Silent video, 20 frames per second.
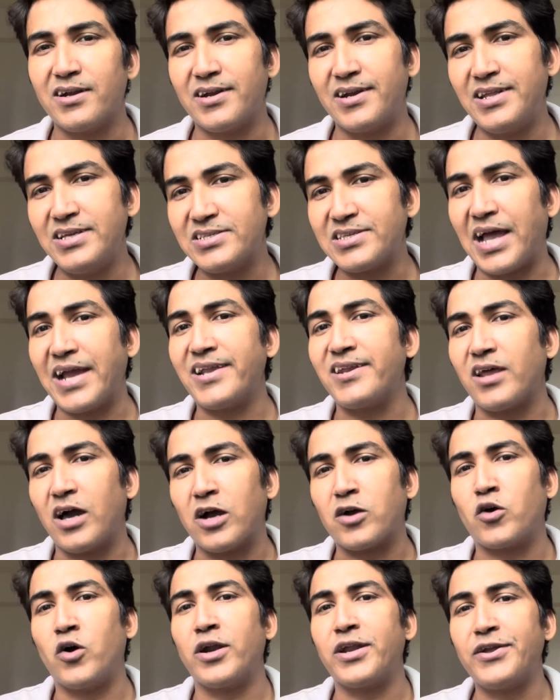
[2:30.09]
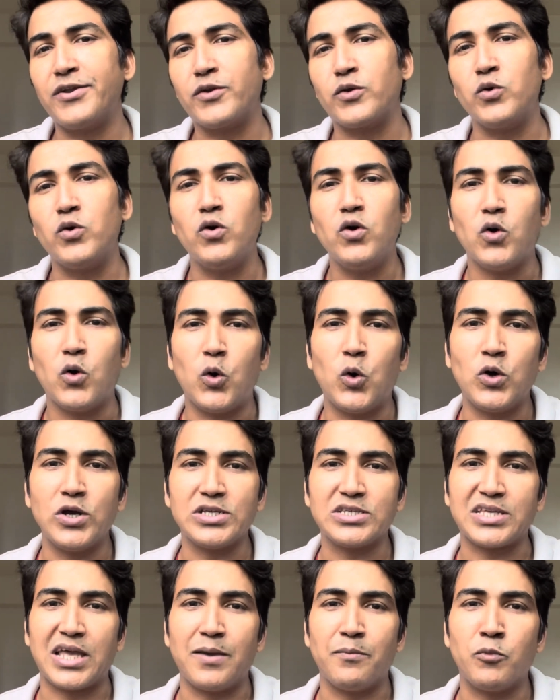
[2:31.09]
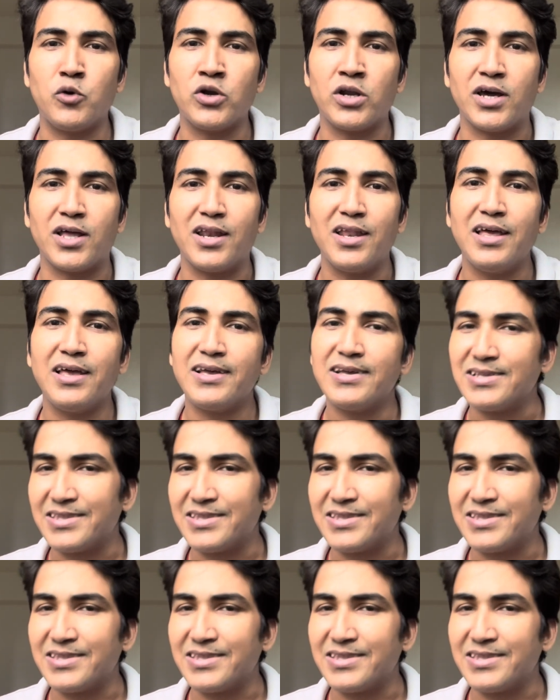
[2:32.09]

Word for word: designed according to OSI model.